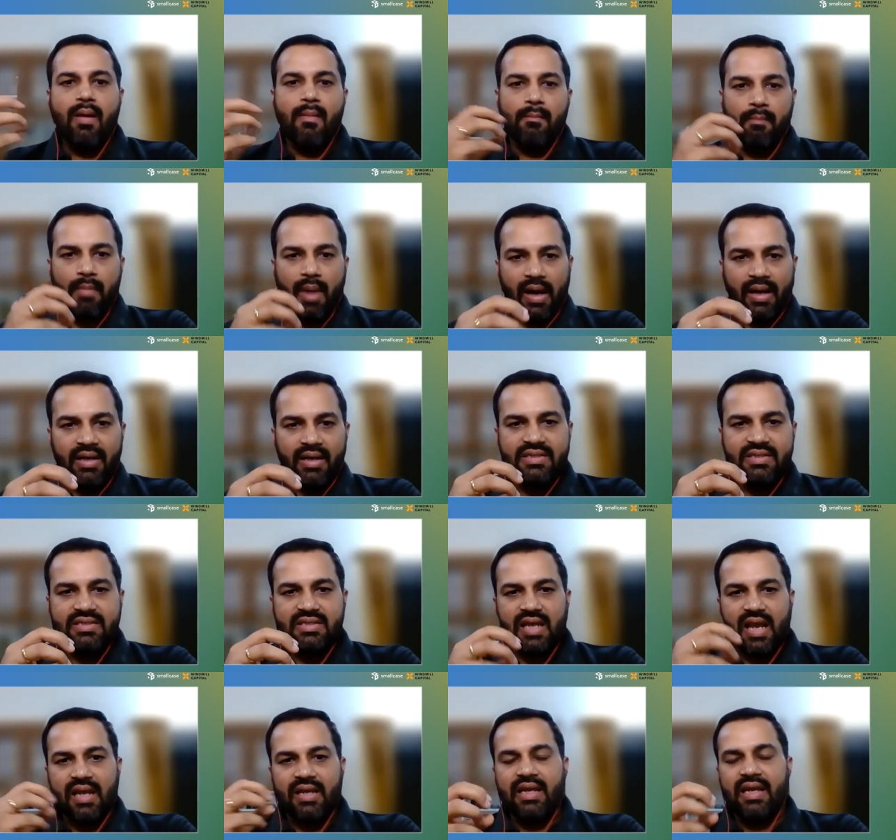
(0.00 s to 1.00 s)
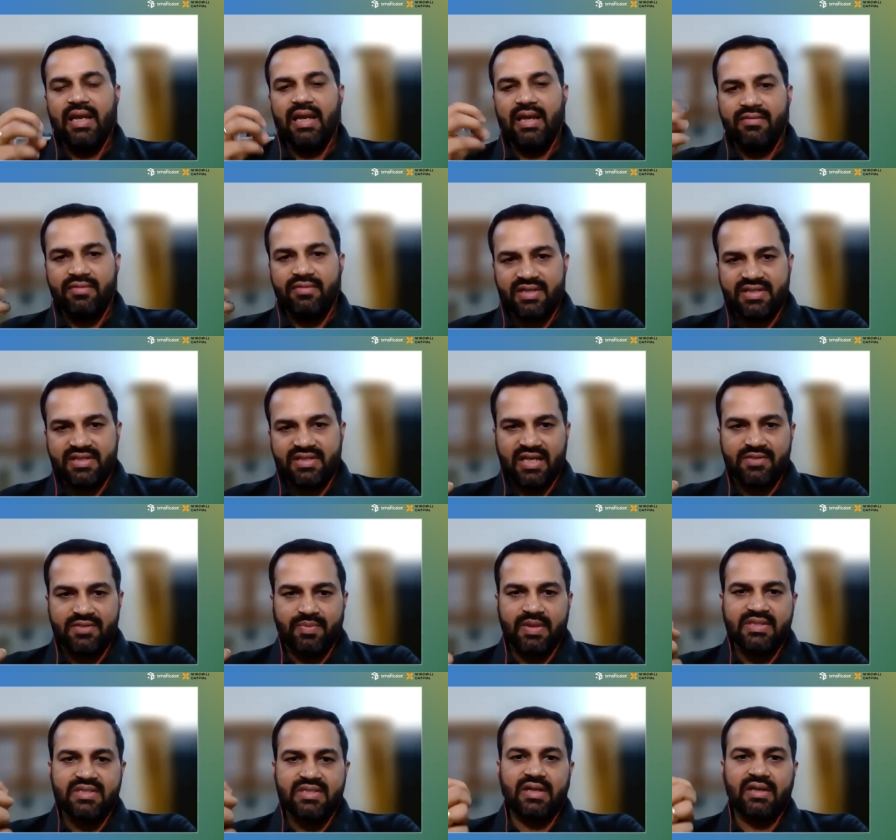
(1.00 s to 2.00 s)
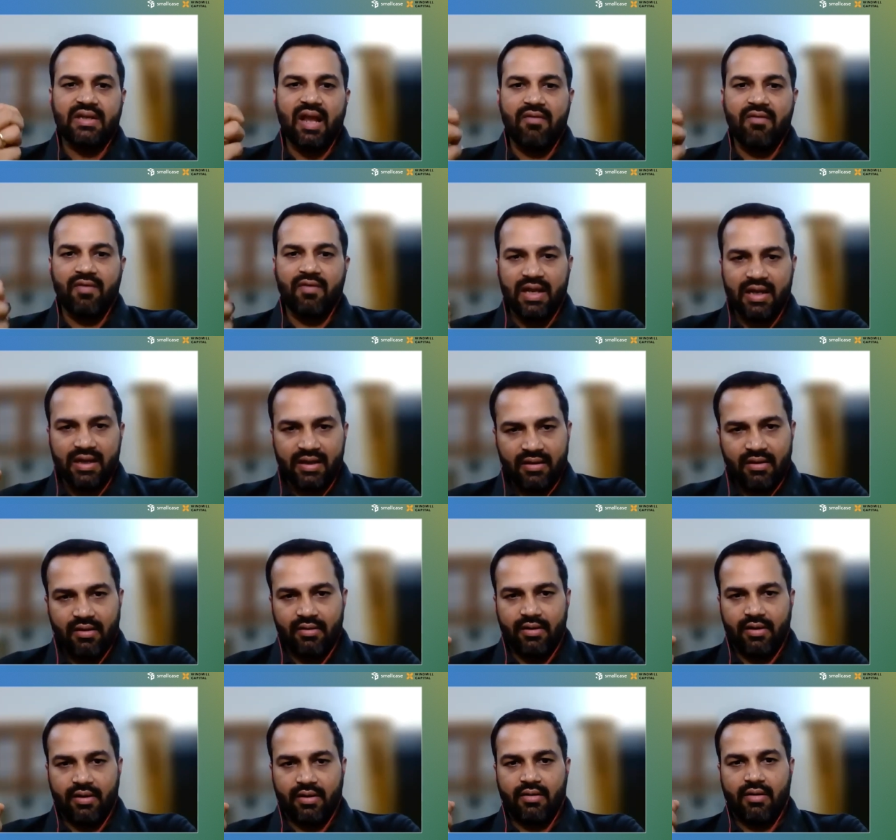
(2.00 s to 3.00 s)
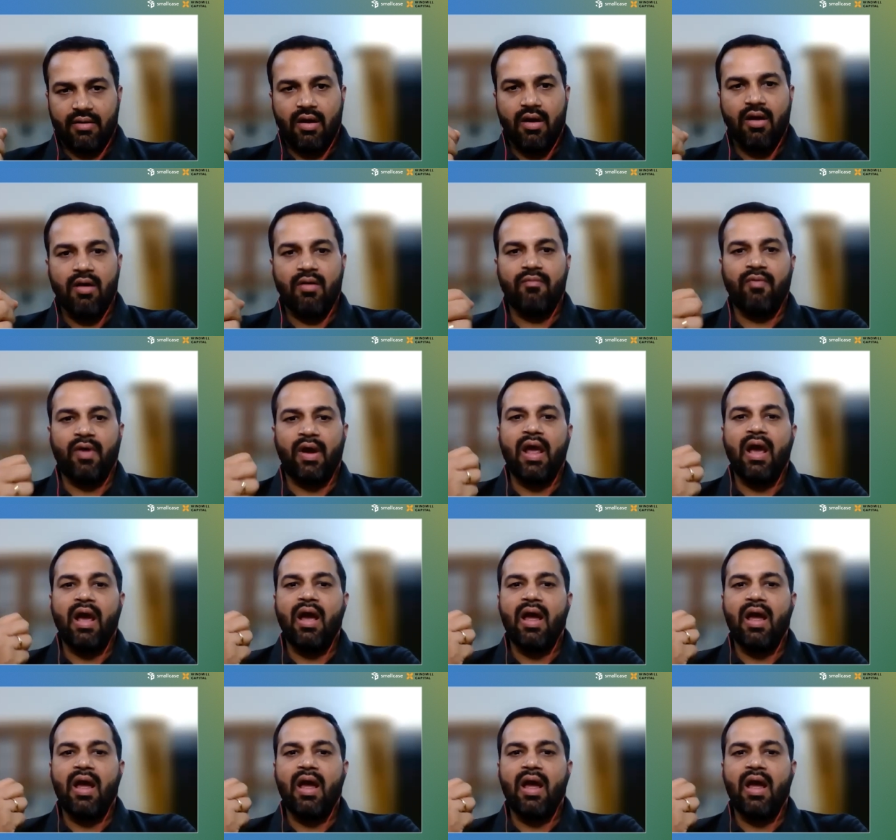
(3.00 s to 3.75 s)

minus any interest expense that they have incurred uh, via